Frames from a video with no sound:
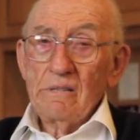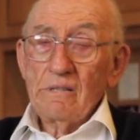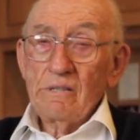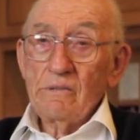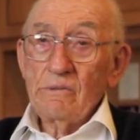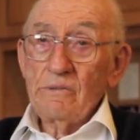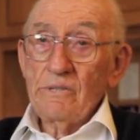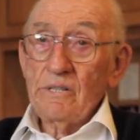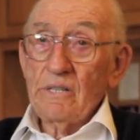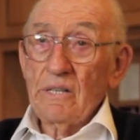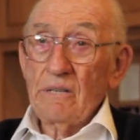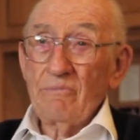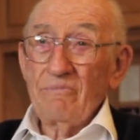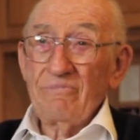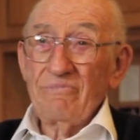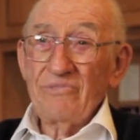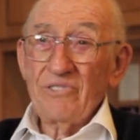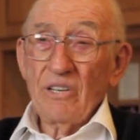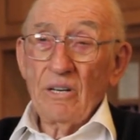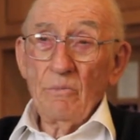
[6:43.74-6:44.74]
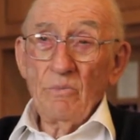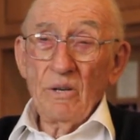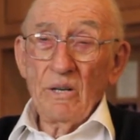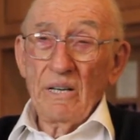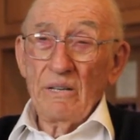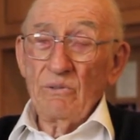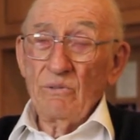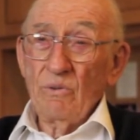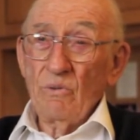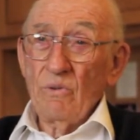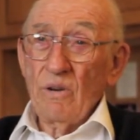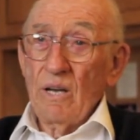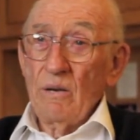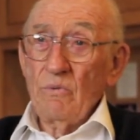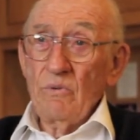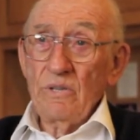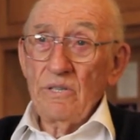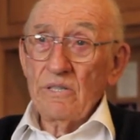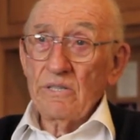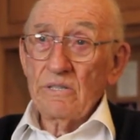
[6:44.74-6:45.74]
So we said, I'm sorry, but I don't know why,
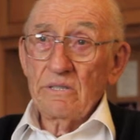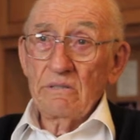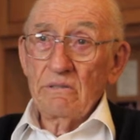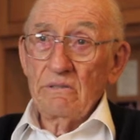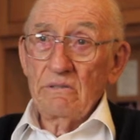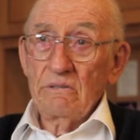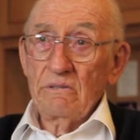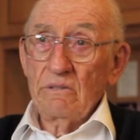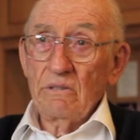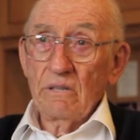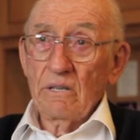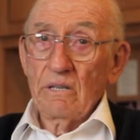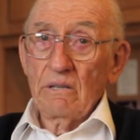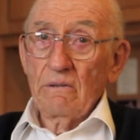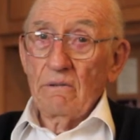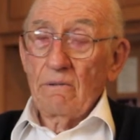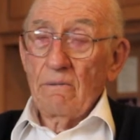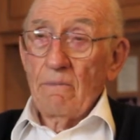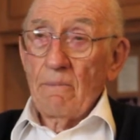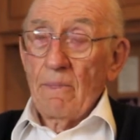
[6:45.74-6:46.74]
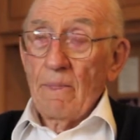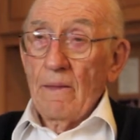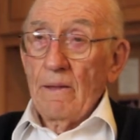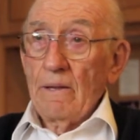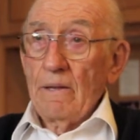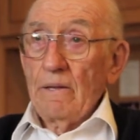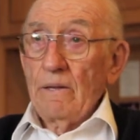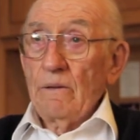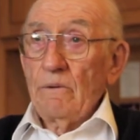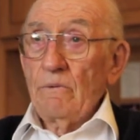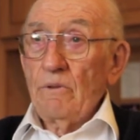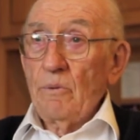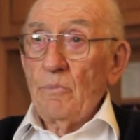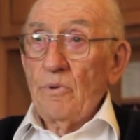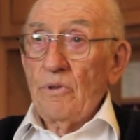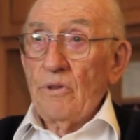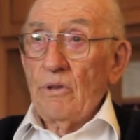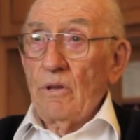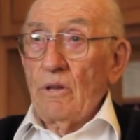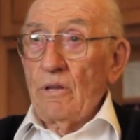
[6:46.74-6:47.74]
we just took it. Well,
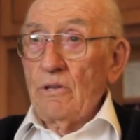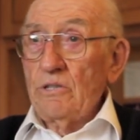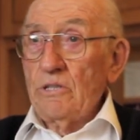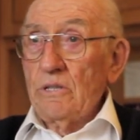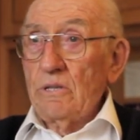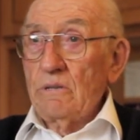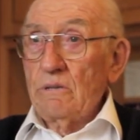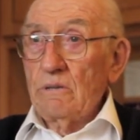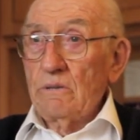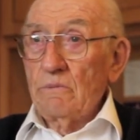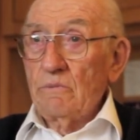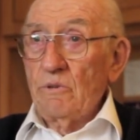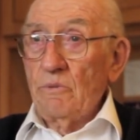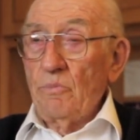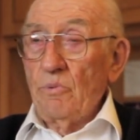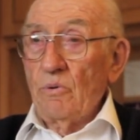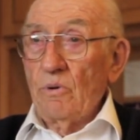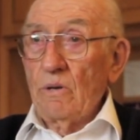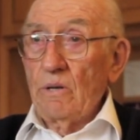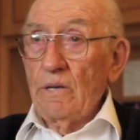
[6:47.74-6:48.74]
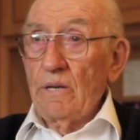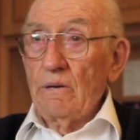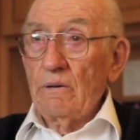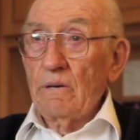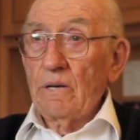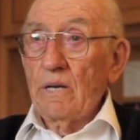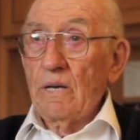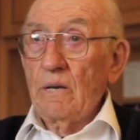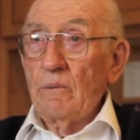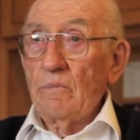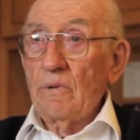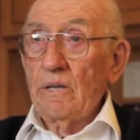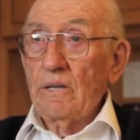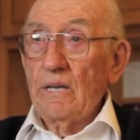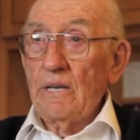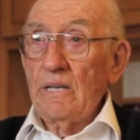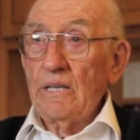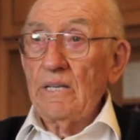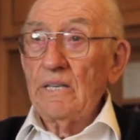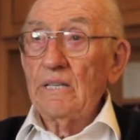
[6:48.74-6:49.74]
the pathology report later came that
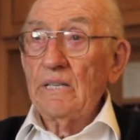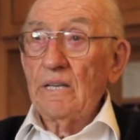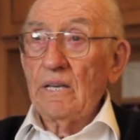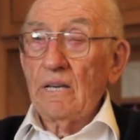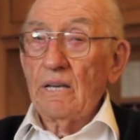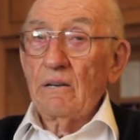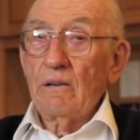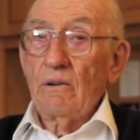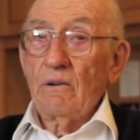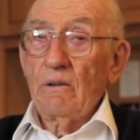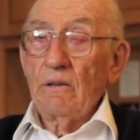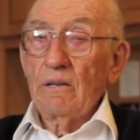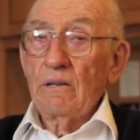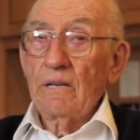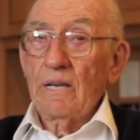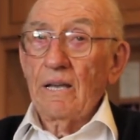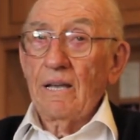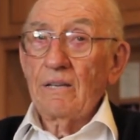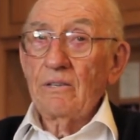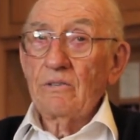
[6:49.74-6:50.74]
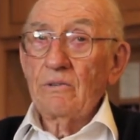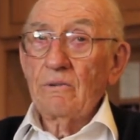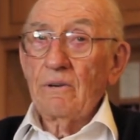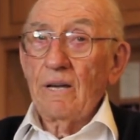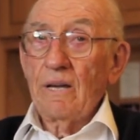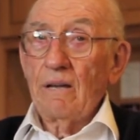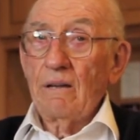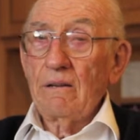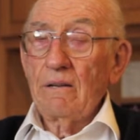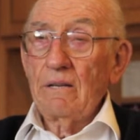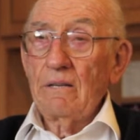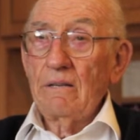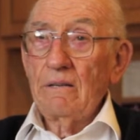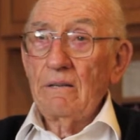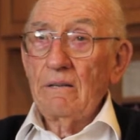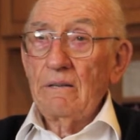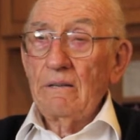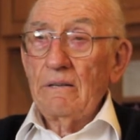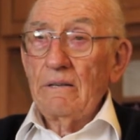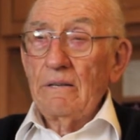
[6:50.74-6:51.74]
they didn't get all the cancer out.
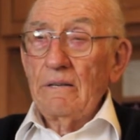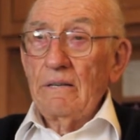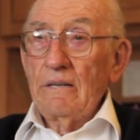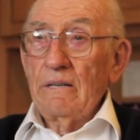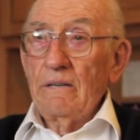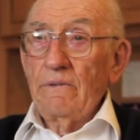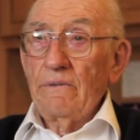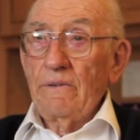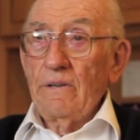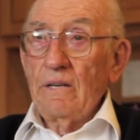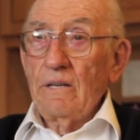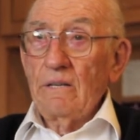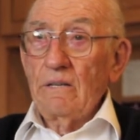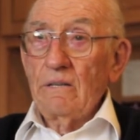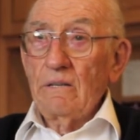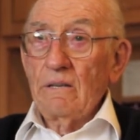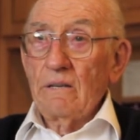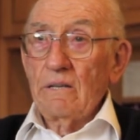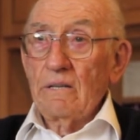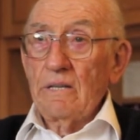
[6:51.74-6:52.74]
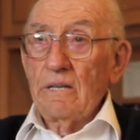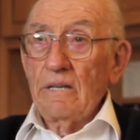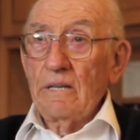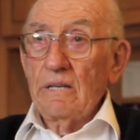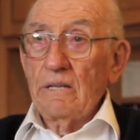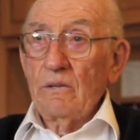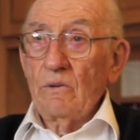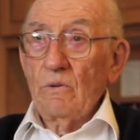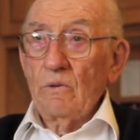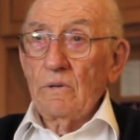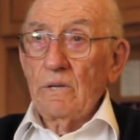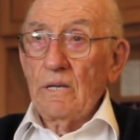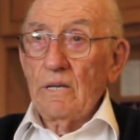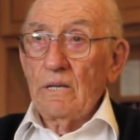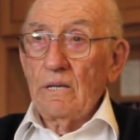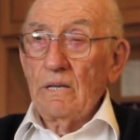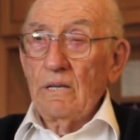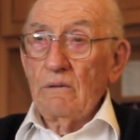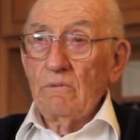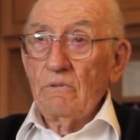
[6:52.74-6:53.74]
And if they had not taken the whole
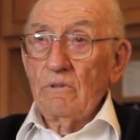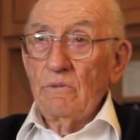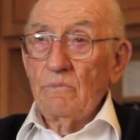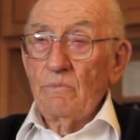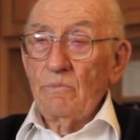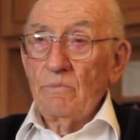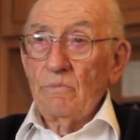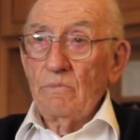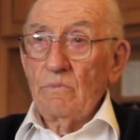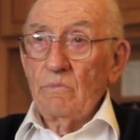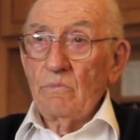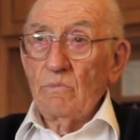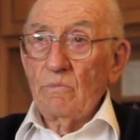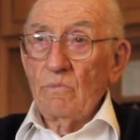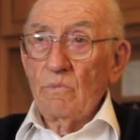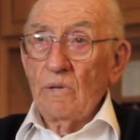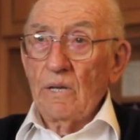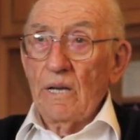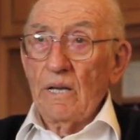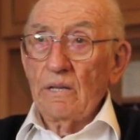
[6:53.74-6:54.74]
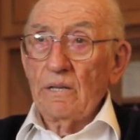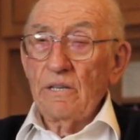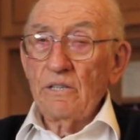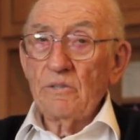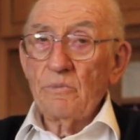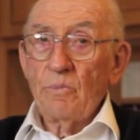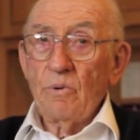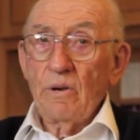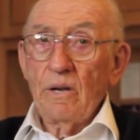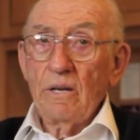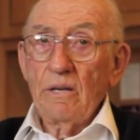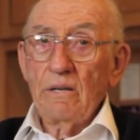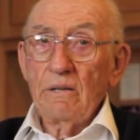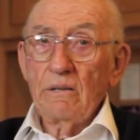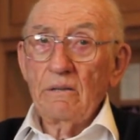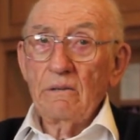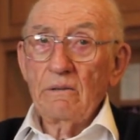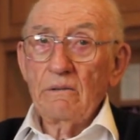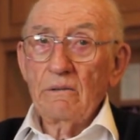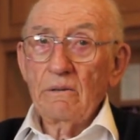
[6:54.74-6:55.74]
kidney, it would likely spread and
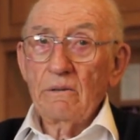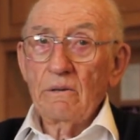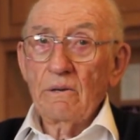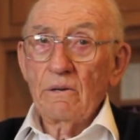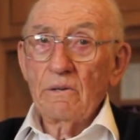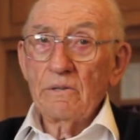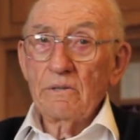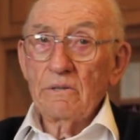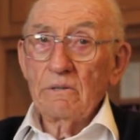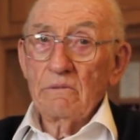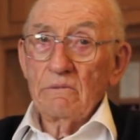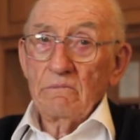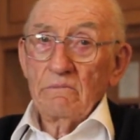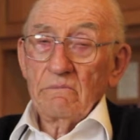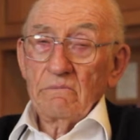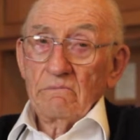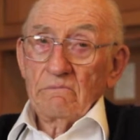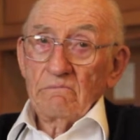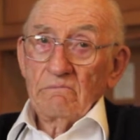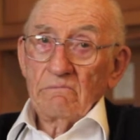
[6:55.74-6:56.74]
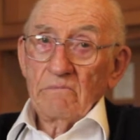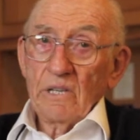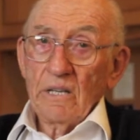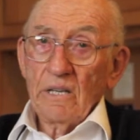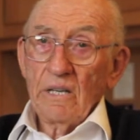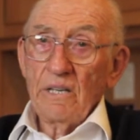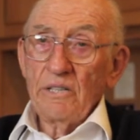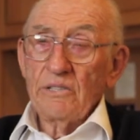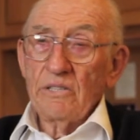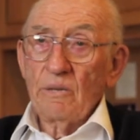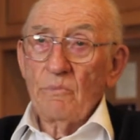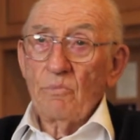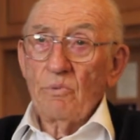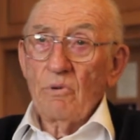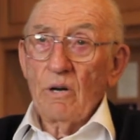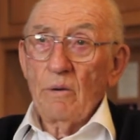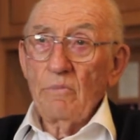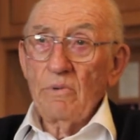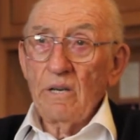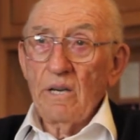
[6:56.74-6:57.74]
cause, he said,
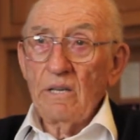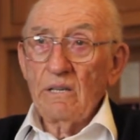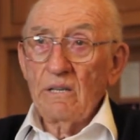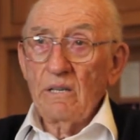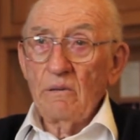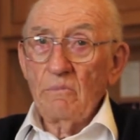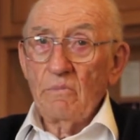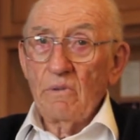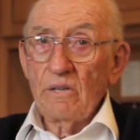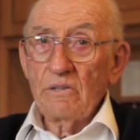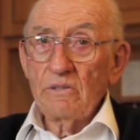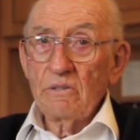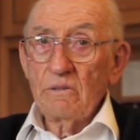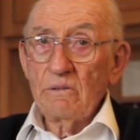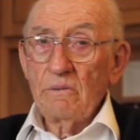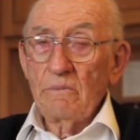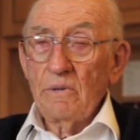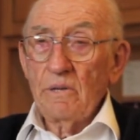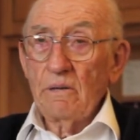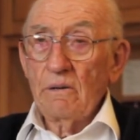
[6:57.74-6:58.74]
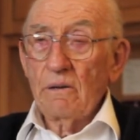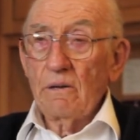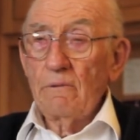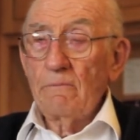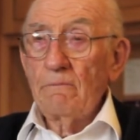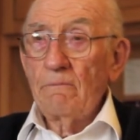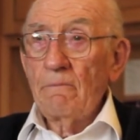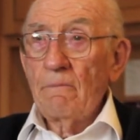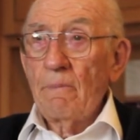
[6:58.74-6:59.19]
probably 18 months of it gone.